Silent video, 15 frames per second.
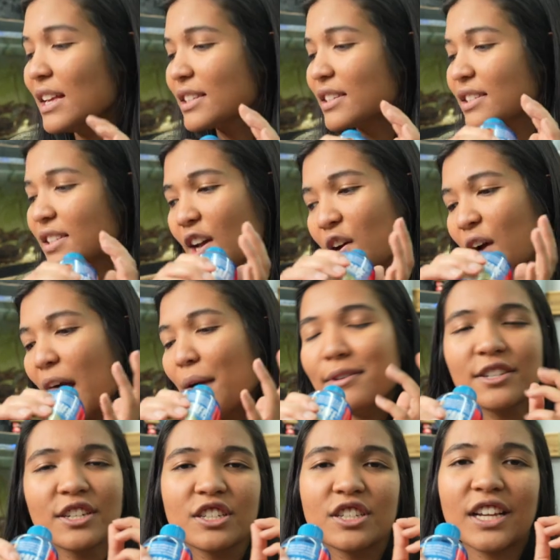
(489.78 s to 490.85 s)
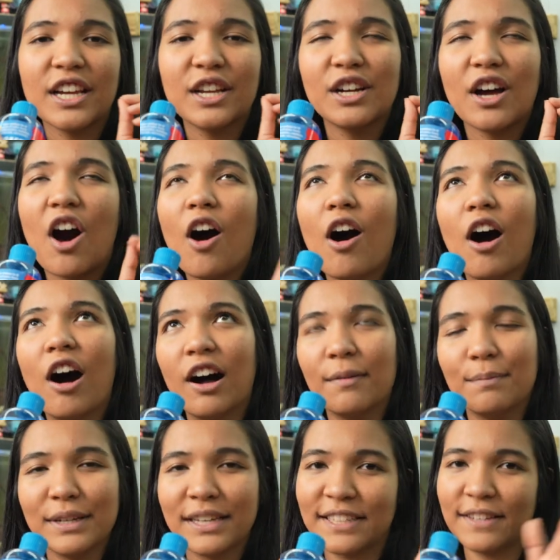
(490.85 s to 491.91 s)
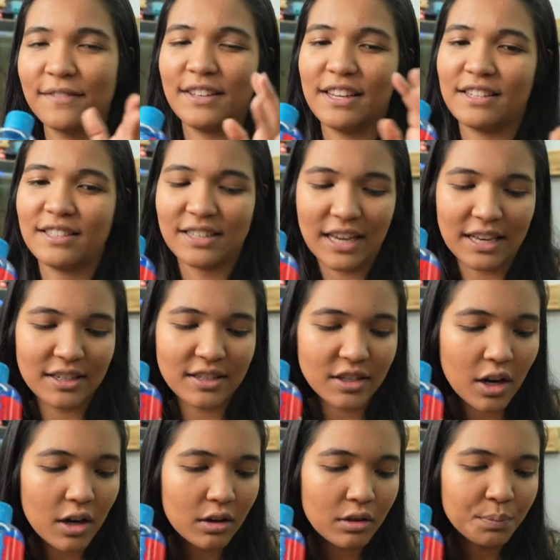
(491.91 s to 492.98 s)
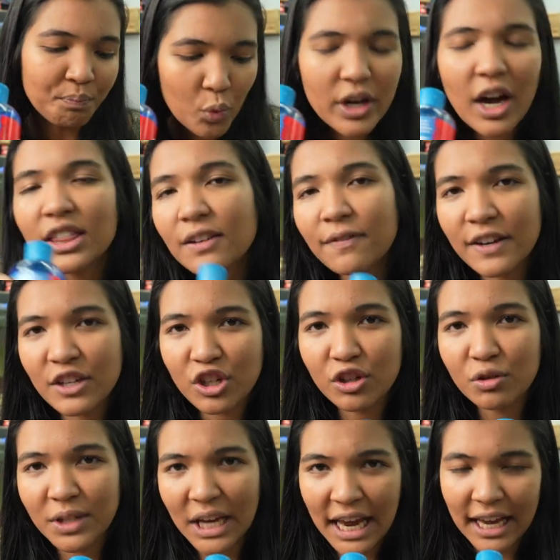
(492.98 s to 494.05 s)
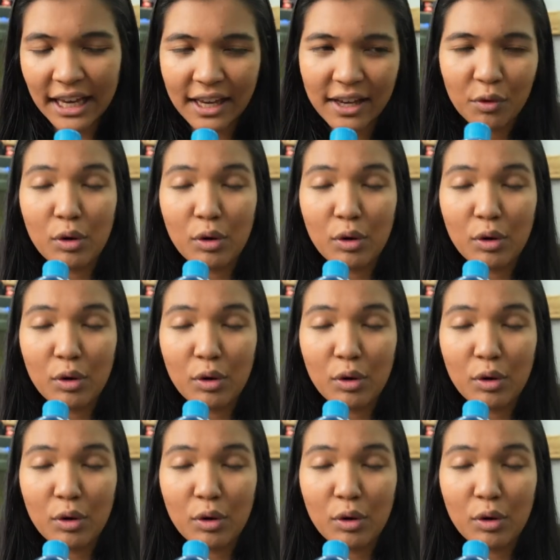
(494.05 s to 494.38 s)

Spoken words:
So I was just in awe because of this. And so we got the fish a new tank.